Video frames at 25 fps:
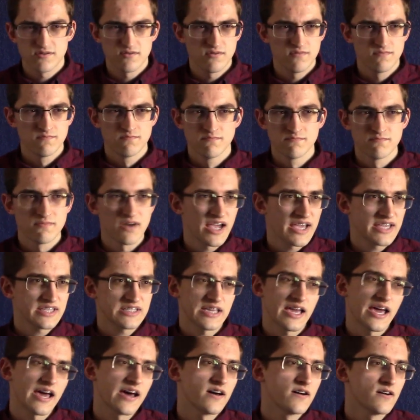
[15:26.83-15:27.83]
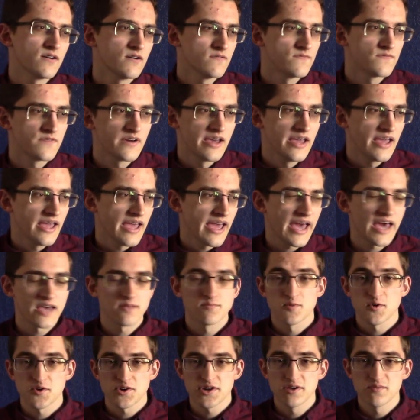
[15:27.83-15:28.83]
might have had
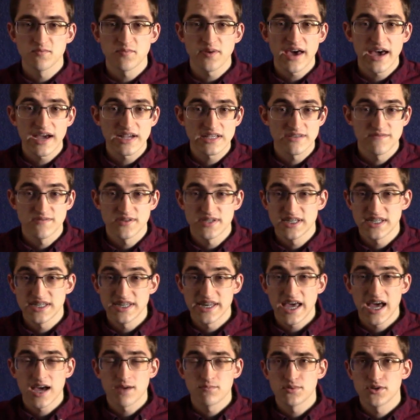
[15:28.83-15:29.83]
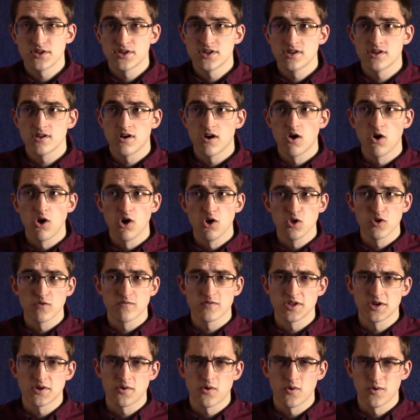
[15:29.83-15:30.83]
more impact if it didn't happen all over
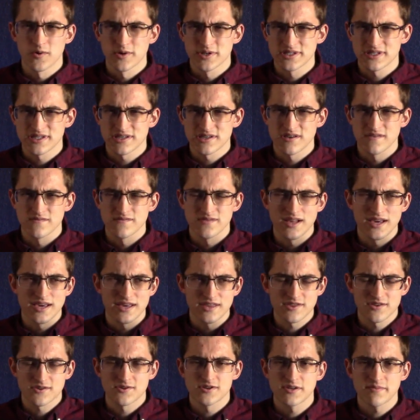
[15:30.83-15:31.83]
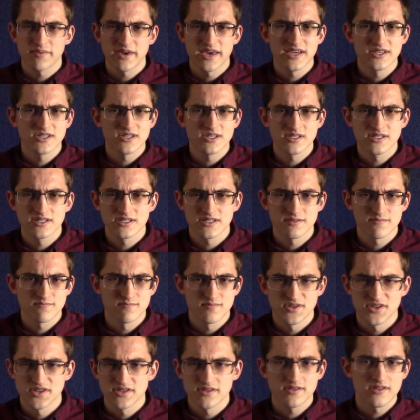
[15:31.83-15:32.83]
the course of like 30 pages,
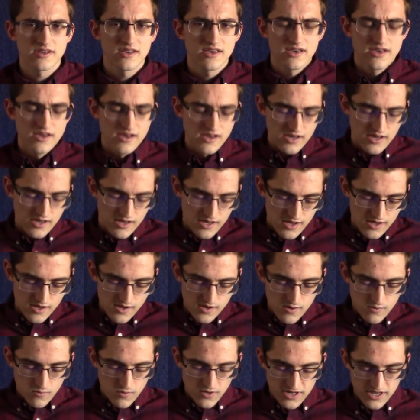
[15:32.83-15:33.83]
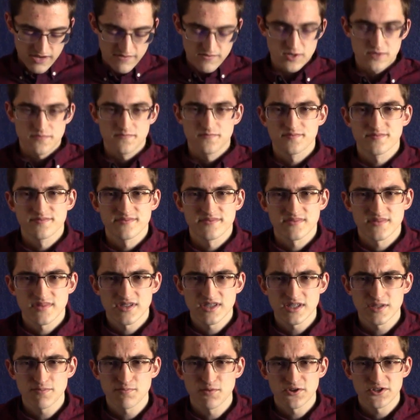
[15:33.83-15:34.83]
but whatever.
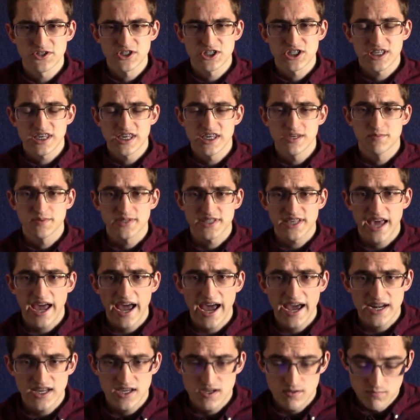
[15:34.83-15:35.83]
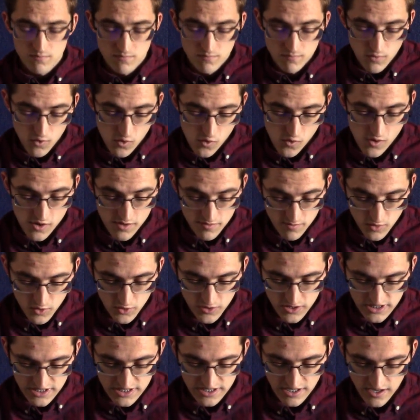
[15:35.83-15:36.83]
This book just keeps adding more and more
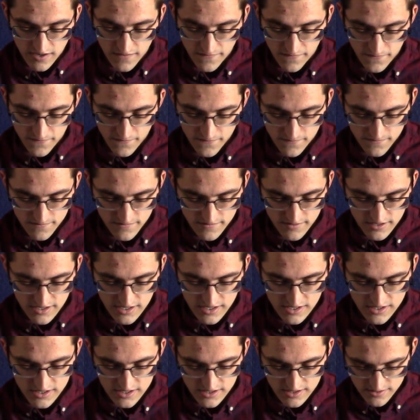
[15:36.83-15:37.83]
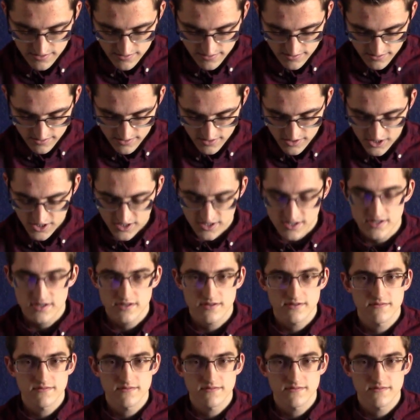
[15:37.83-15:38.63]
stuff. It's just,